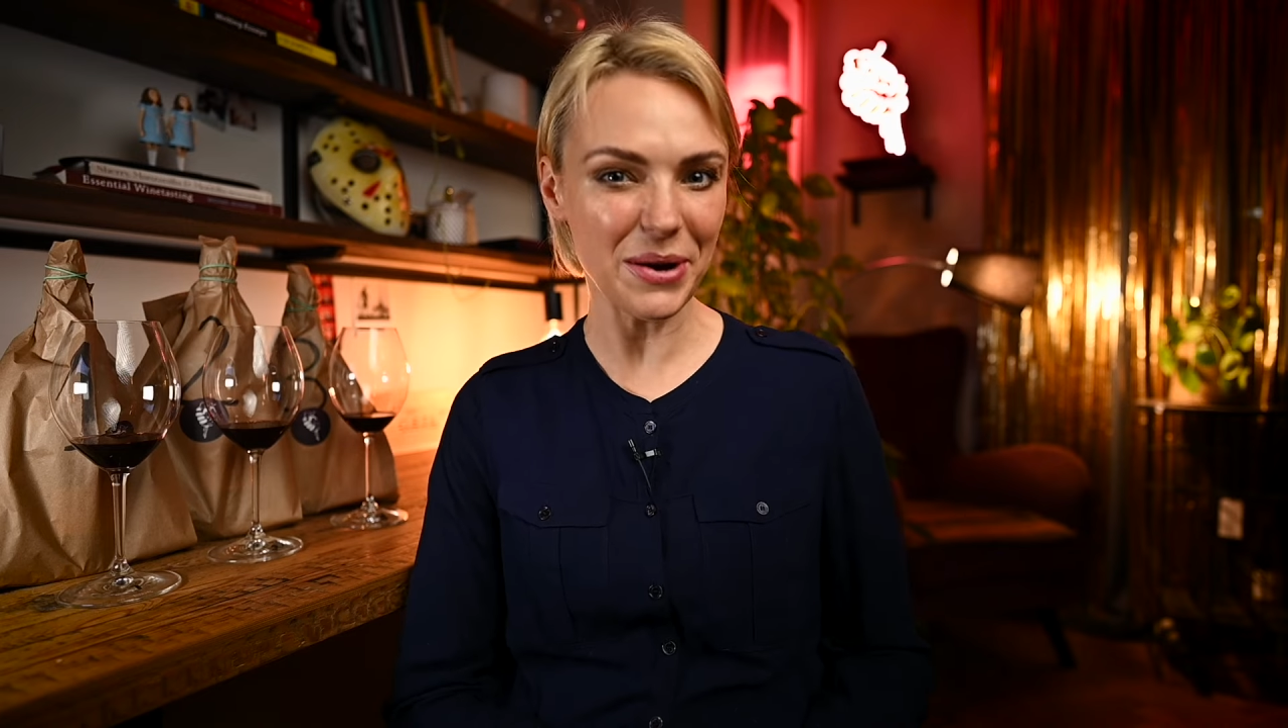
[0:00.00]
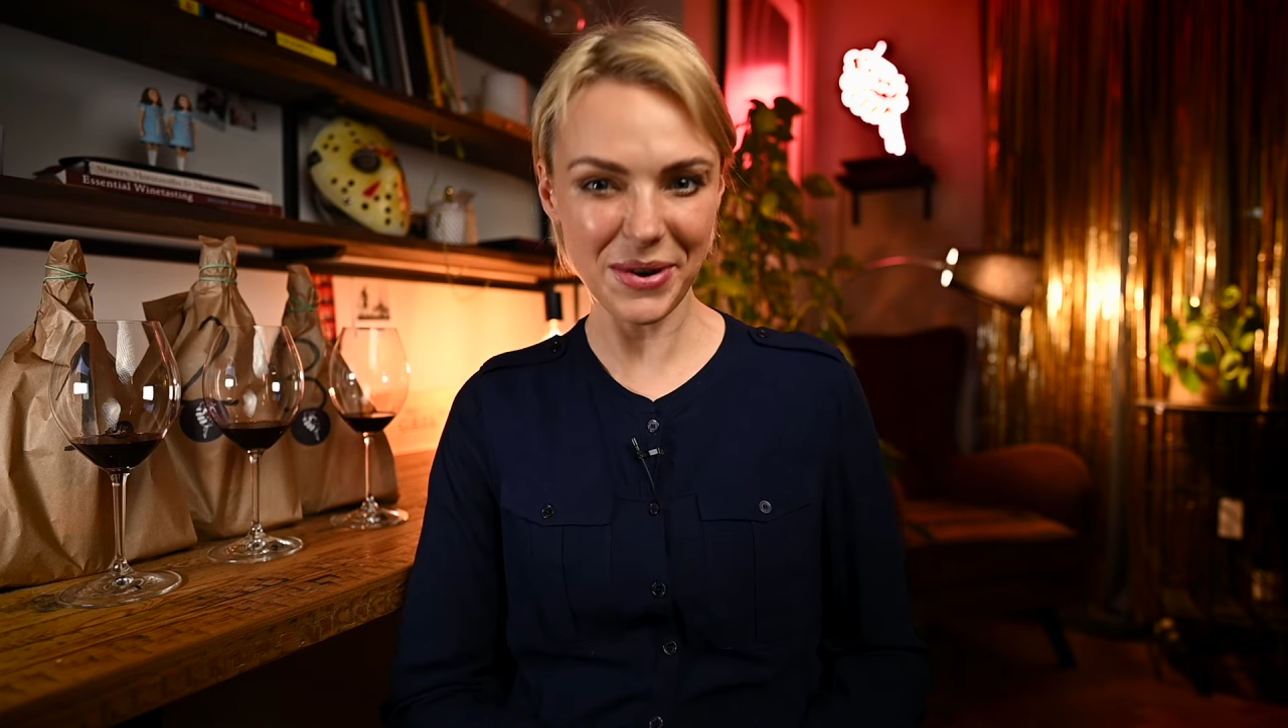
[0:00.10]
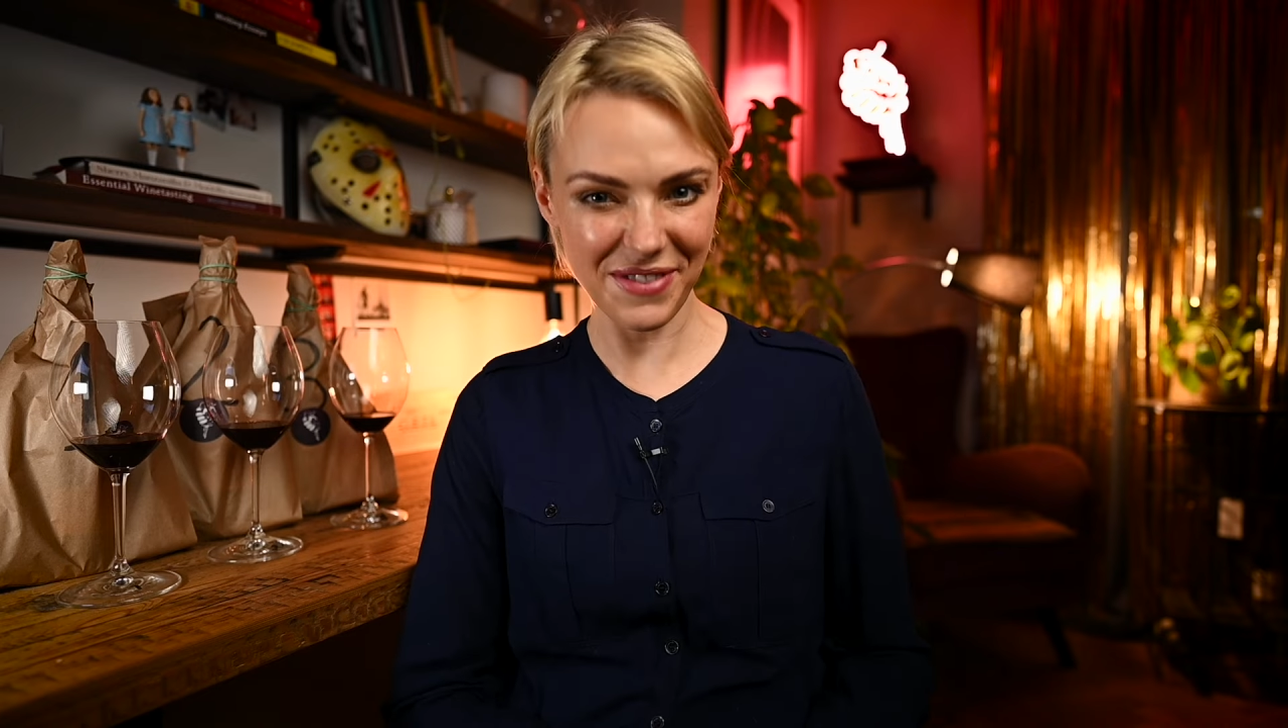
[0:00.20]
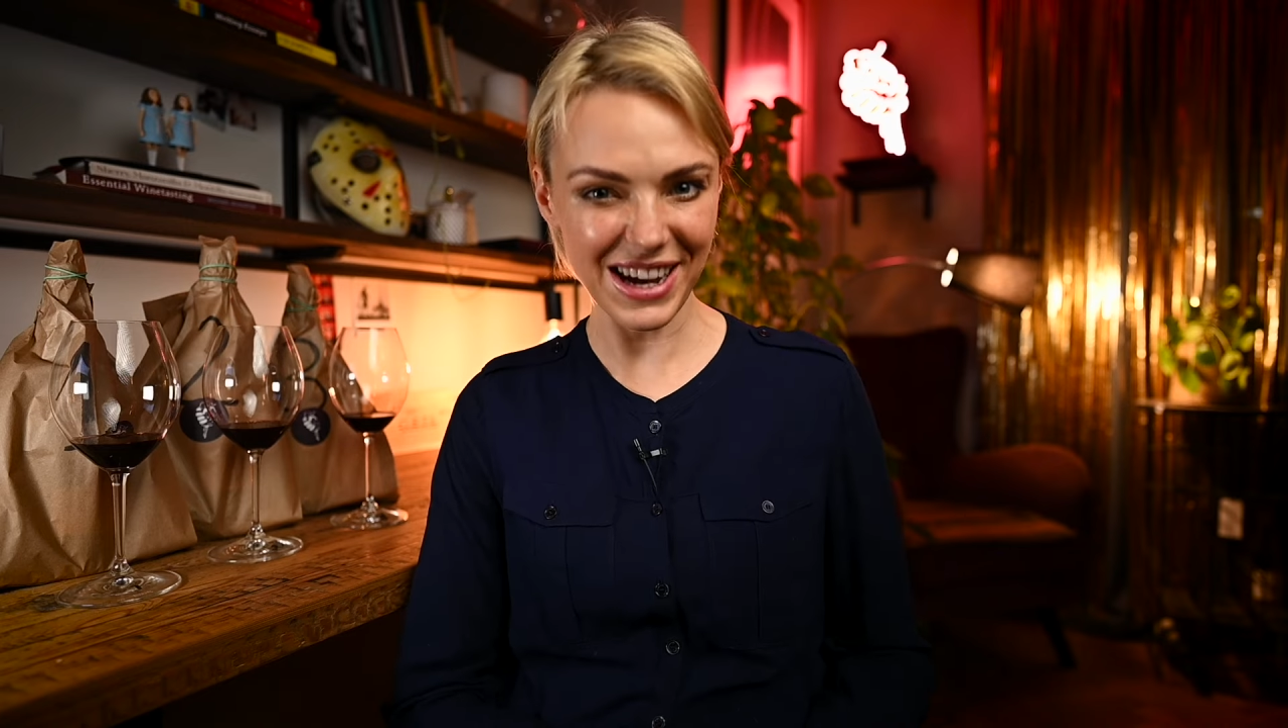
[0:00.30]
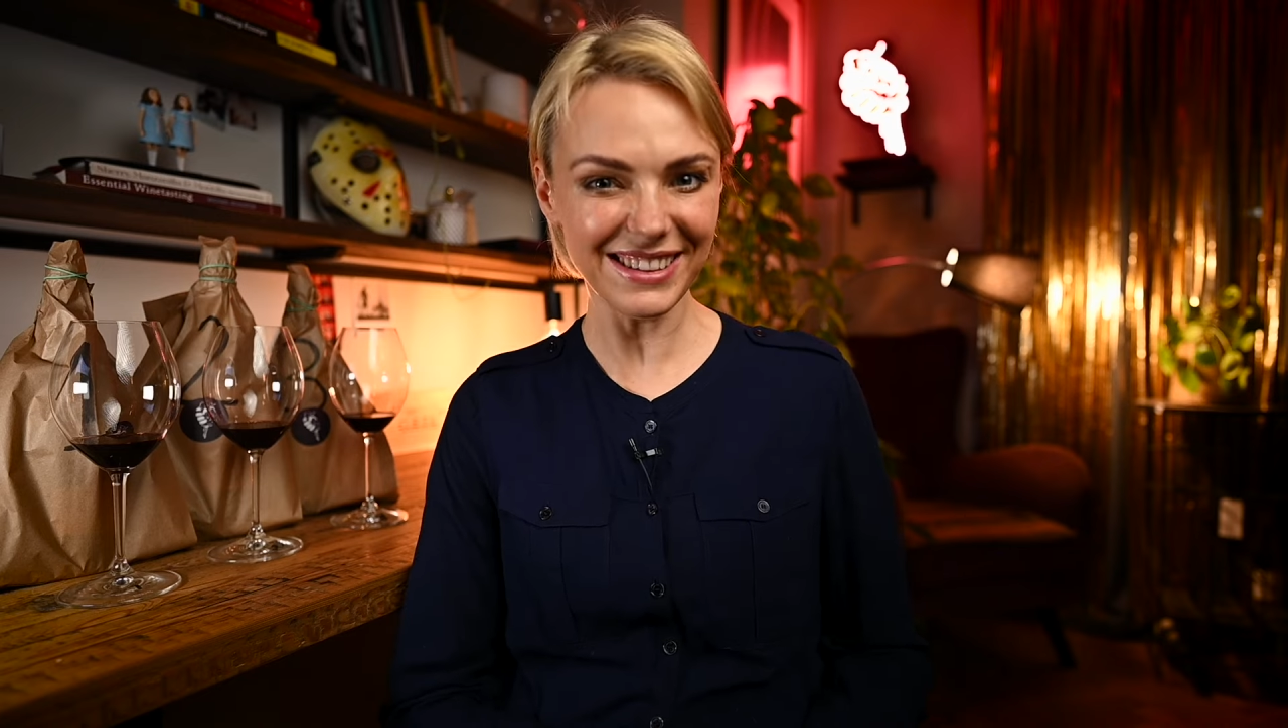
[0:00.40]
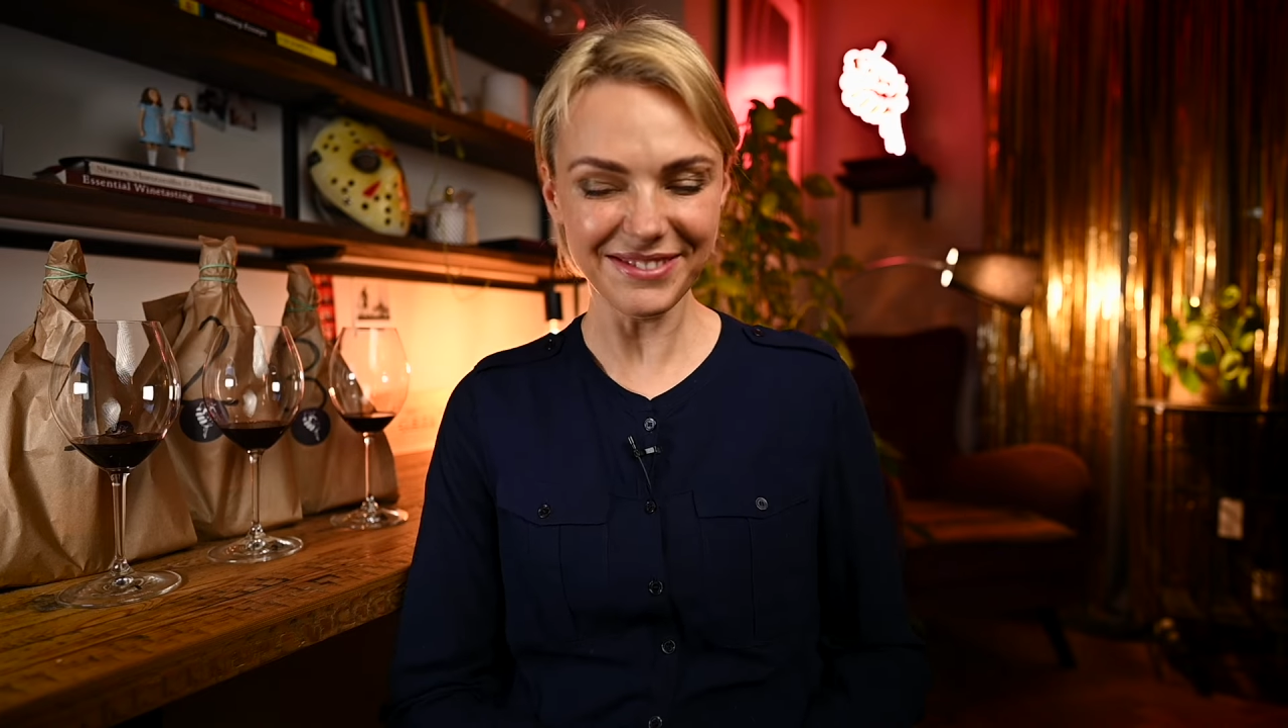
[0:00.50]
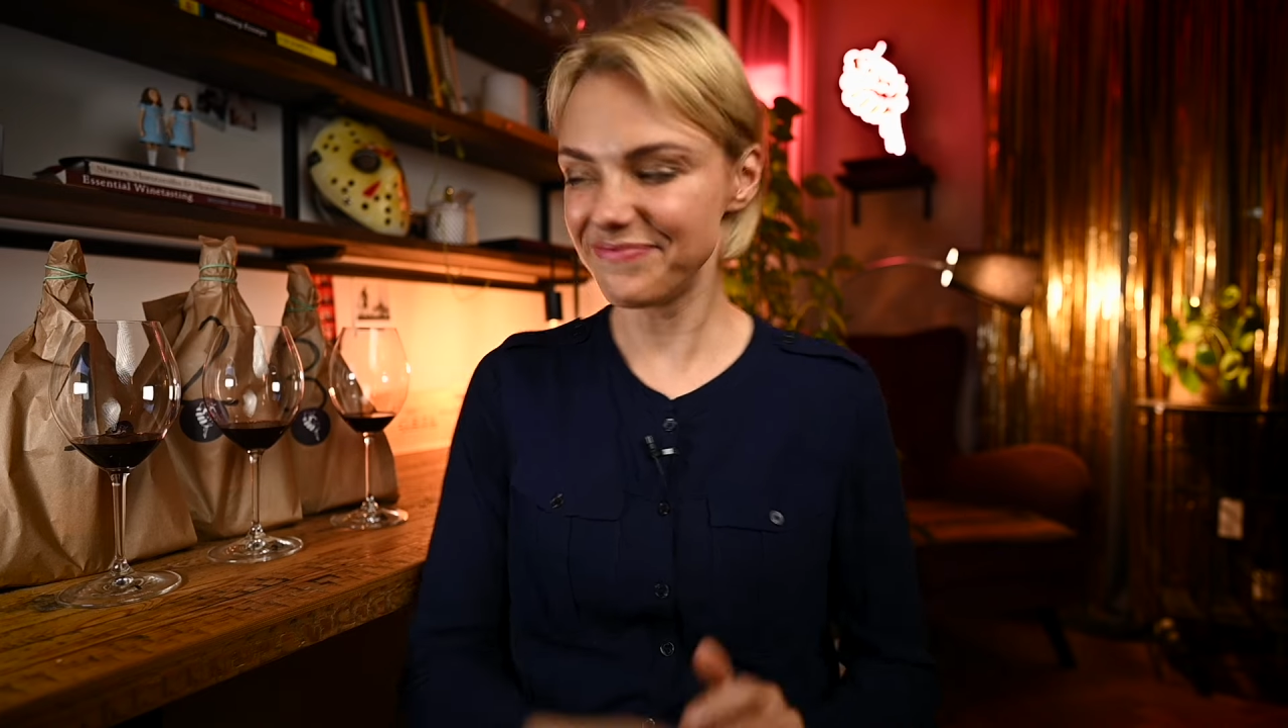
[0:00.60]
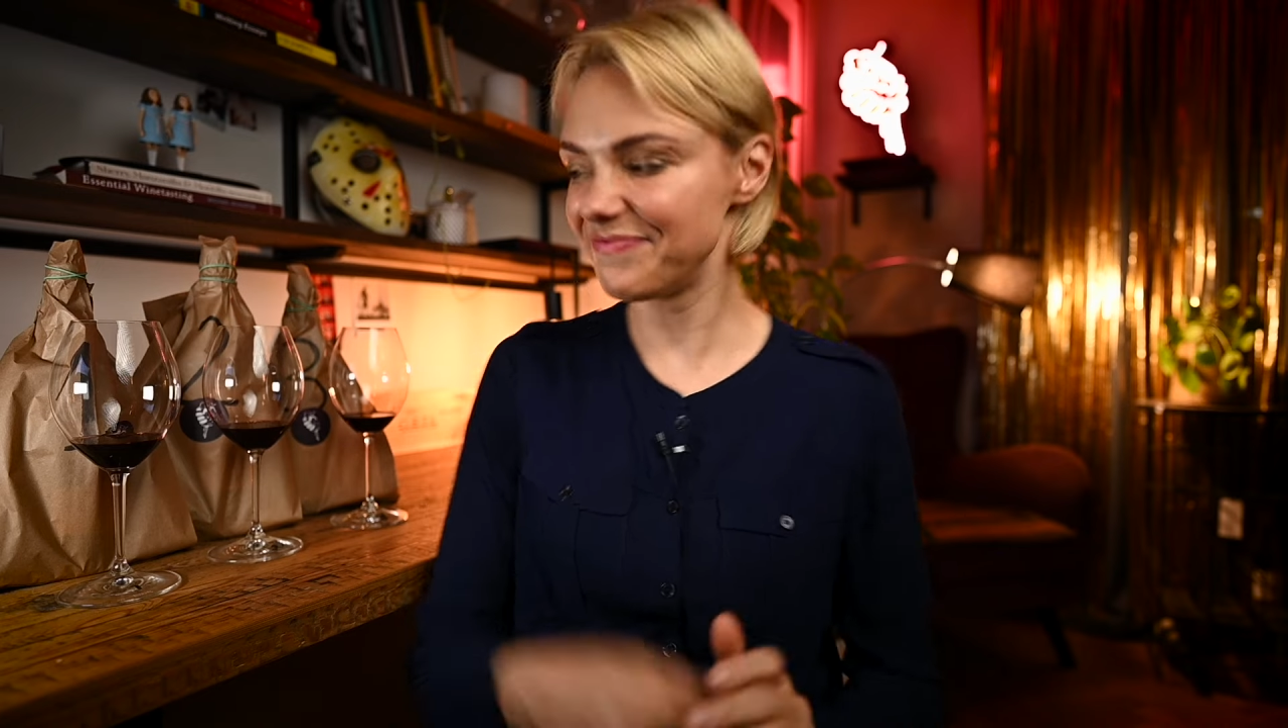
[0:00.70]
reveal?